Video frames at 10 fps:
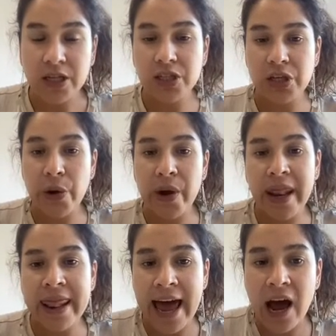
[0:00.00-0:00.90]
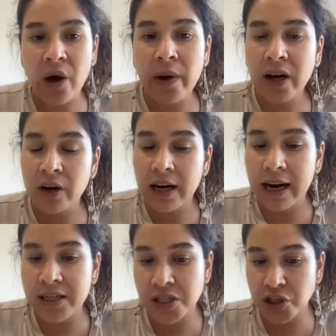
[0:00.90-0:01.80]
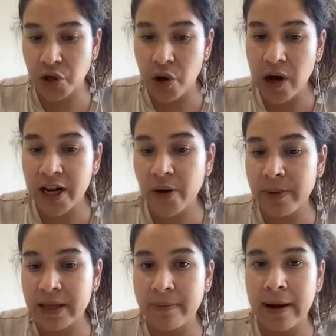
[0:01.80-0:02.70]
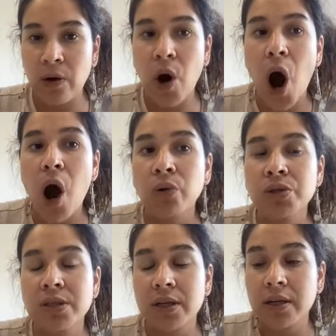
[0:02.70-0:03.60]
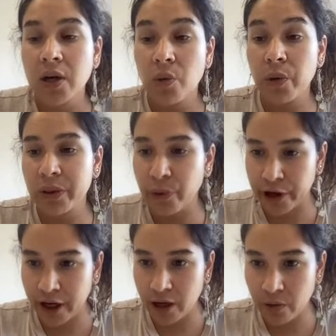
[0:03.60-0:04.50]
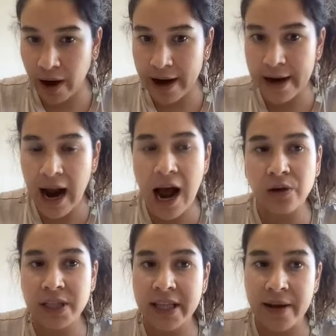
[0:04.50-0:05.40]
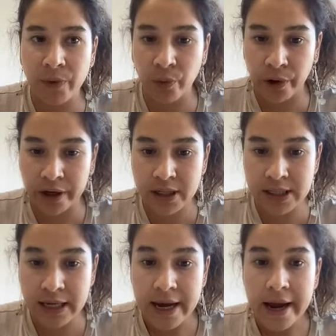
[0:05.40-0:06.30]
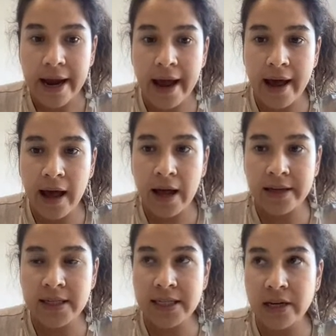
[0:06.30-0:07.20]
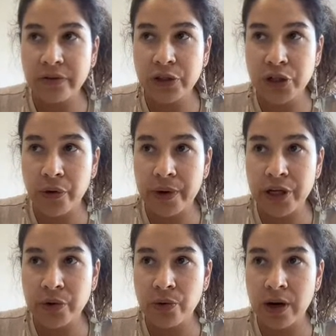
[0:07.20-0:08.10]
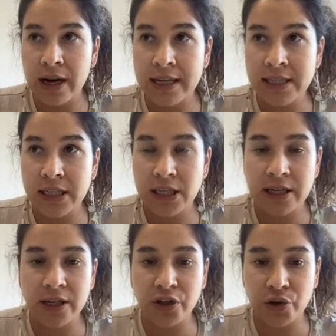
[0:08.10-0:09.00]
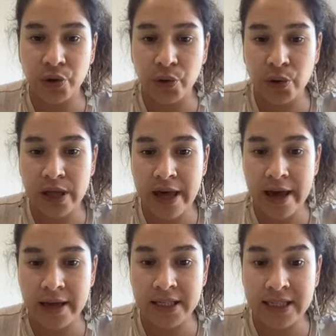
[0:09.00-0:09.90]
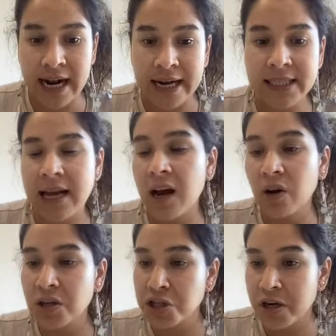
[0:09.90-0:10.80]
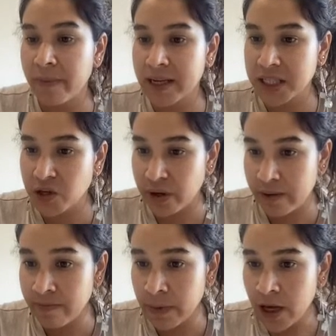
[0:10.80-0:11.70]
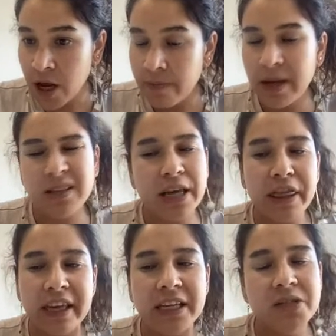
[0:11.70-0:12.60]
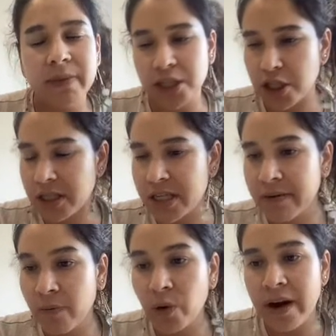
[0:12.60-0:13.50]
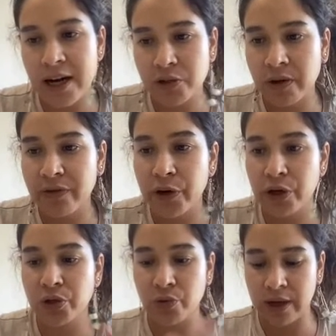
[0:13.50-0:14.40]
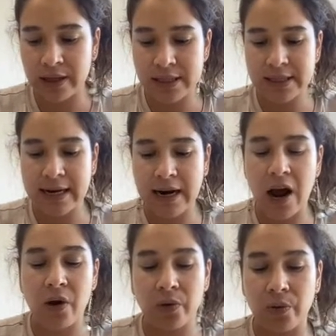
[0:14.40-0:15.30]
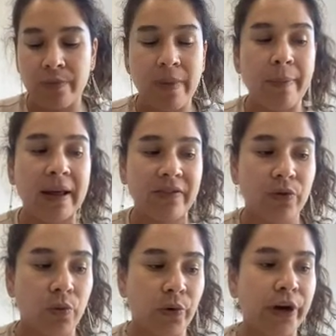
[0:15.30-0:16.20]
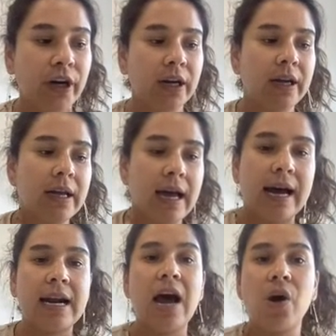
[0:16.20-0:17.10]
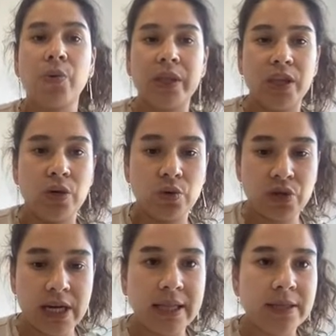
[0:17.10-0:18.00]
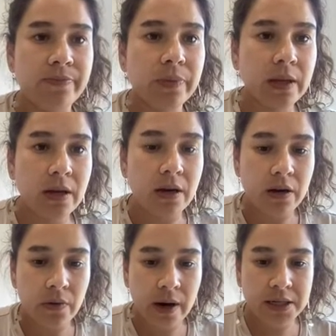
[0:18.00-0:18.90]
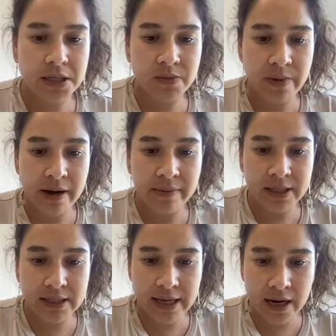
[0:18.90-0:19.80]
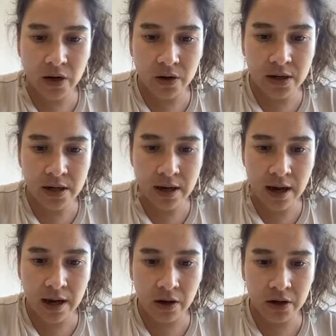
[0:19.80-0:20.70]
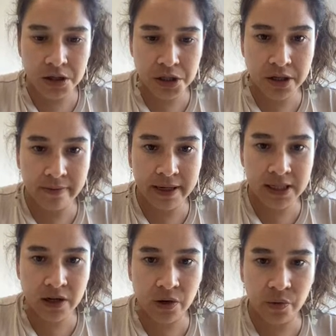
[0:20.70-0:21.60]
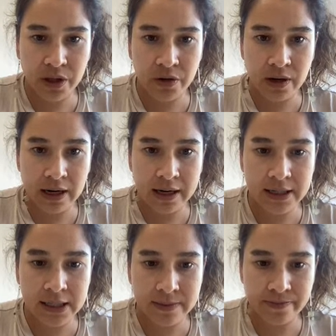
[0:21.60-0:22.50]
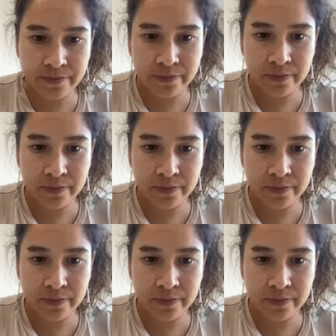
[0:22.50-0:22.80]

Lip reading: So now I'm gonna guys show you a little bit about how it works, right? How the demo works. Instead of showing you guys here through the slides, I'm gonna share my screen because I think it's much easier, more natural for you to understand how the platform works and how we use it. Right, just bear me a second. I'm gonna share my screen with you guys.